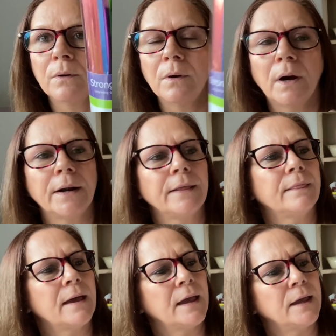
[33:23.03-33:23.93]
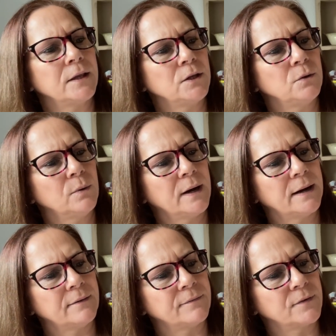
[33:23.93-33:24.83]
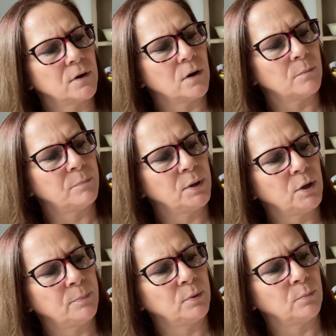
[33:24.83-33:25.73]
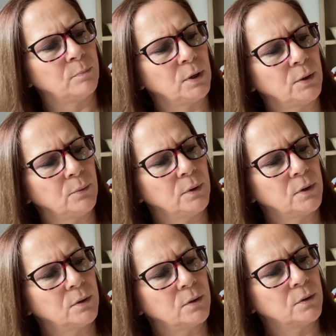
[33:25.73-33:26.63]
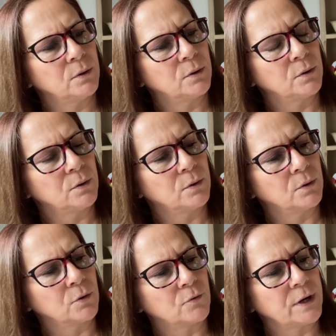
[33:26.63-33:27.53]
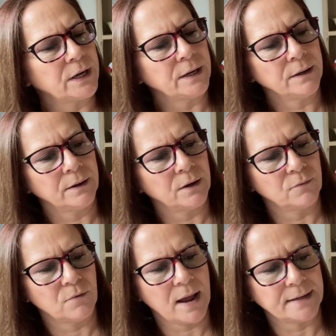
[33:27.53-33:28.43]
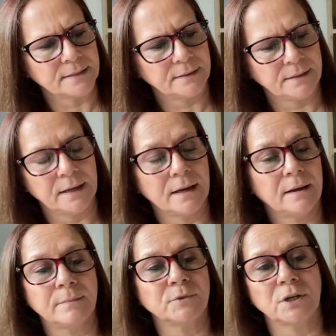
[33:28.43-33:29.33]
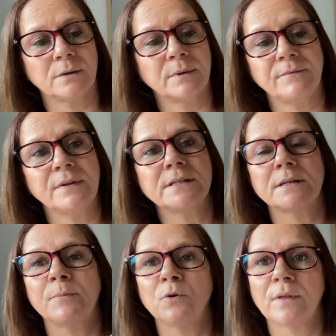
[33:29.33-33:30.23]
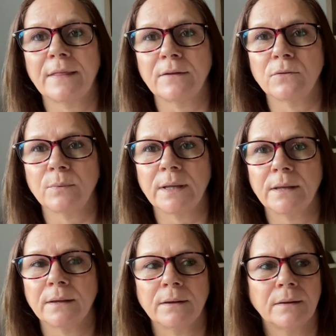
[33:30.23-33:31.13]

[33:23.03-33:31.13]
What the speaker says: And in there you have got purple, blue, green and red. Yeah, I'm convinced I bought that the other week.